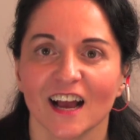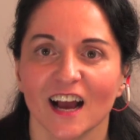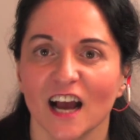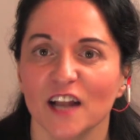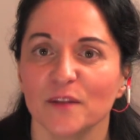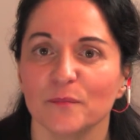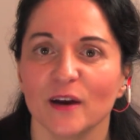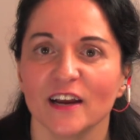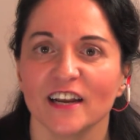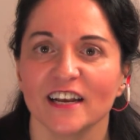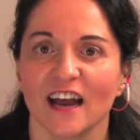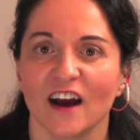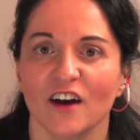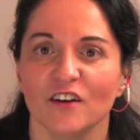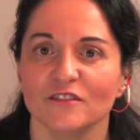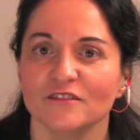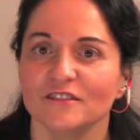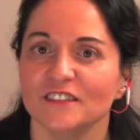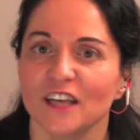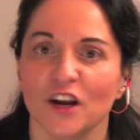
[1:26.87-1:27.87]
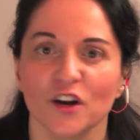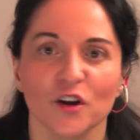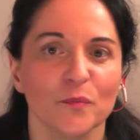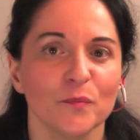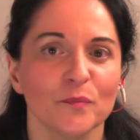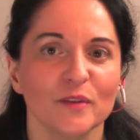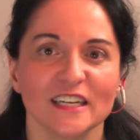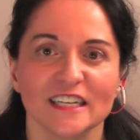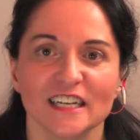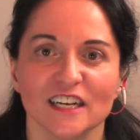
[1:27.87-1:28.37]
And by now you are
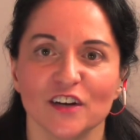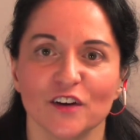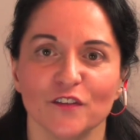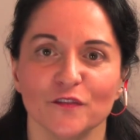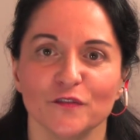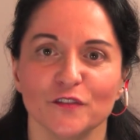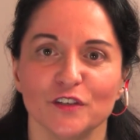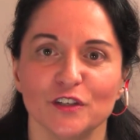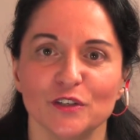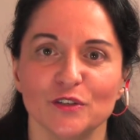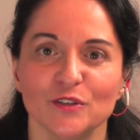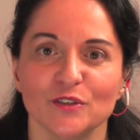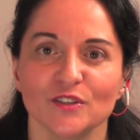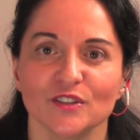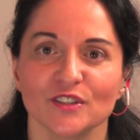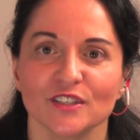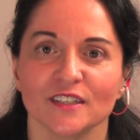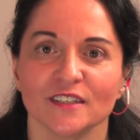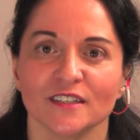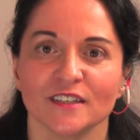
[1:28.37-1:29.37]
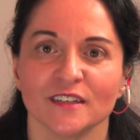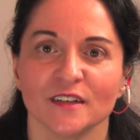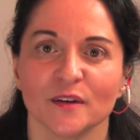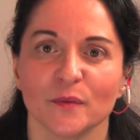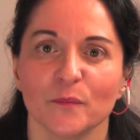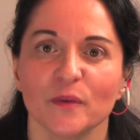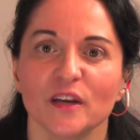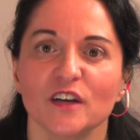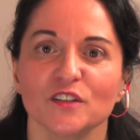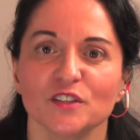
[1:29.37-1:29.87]
completely confused
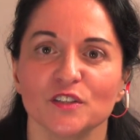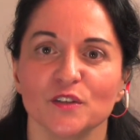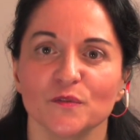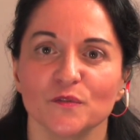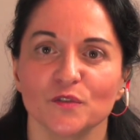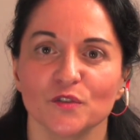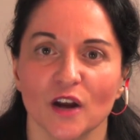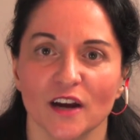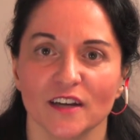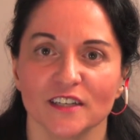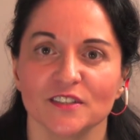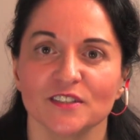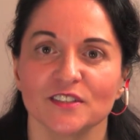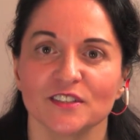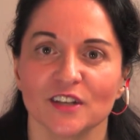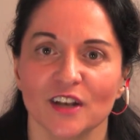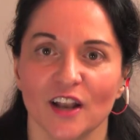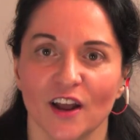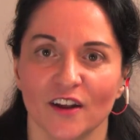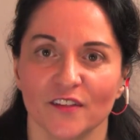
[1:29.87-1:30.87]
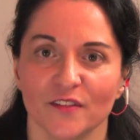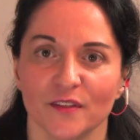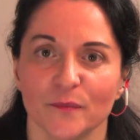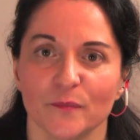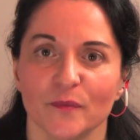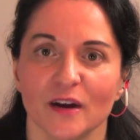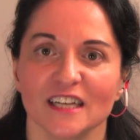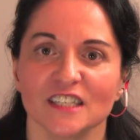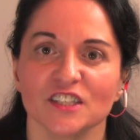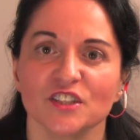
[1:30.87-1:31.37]
because you've tried to learn
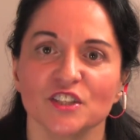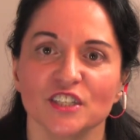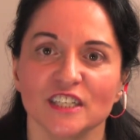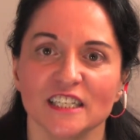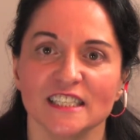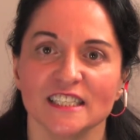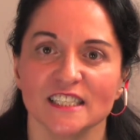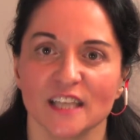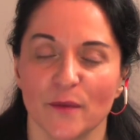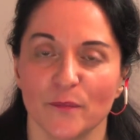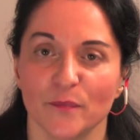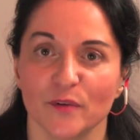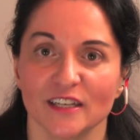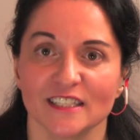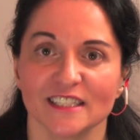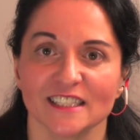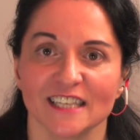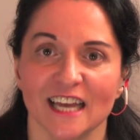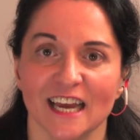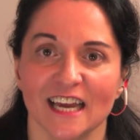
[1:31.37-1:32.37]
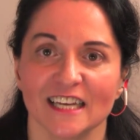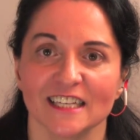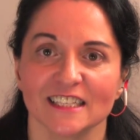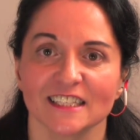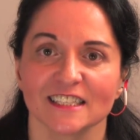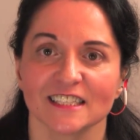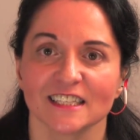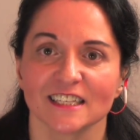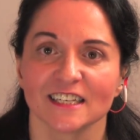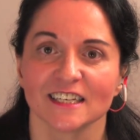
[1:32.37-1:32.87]
them as three separate
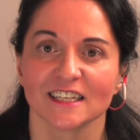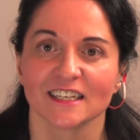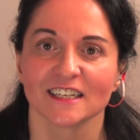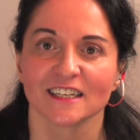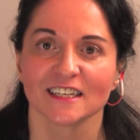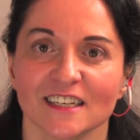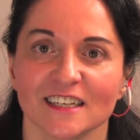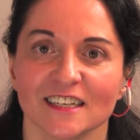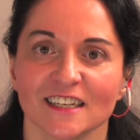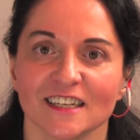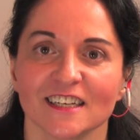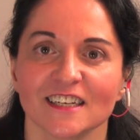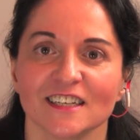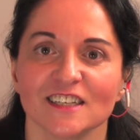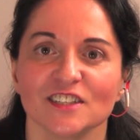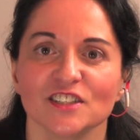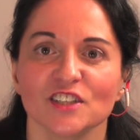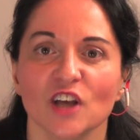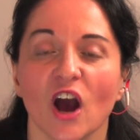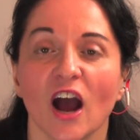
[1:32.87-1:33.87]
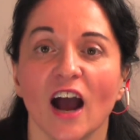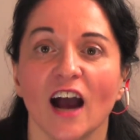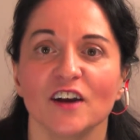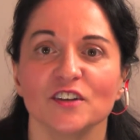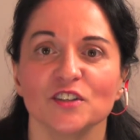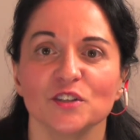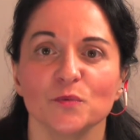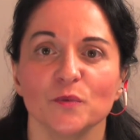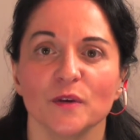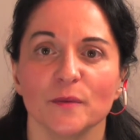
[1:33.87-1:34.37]
sets. So how
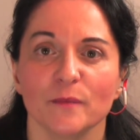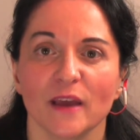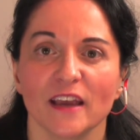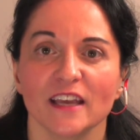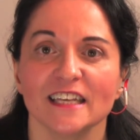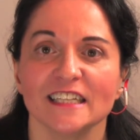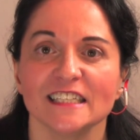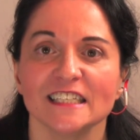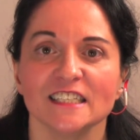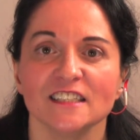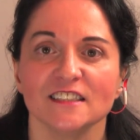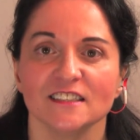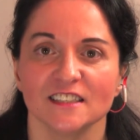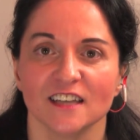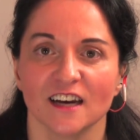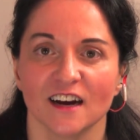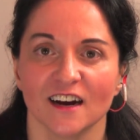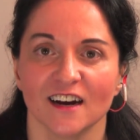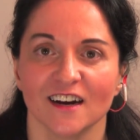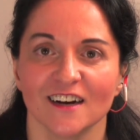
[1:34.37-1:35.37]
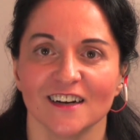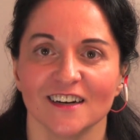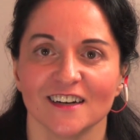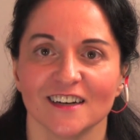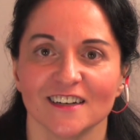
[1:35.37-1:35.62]
do we make it easier?